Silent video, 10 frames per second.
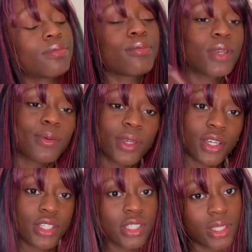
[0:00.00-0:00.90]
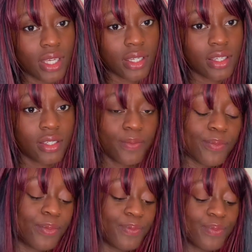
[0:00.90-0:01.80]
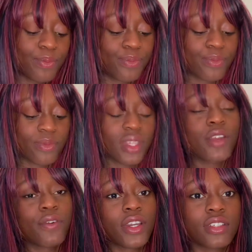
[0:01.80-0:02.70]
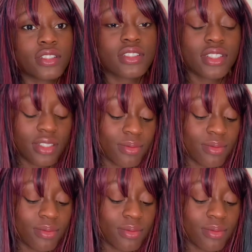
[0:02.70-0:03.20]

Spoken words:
maybe I should get it if I could.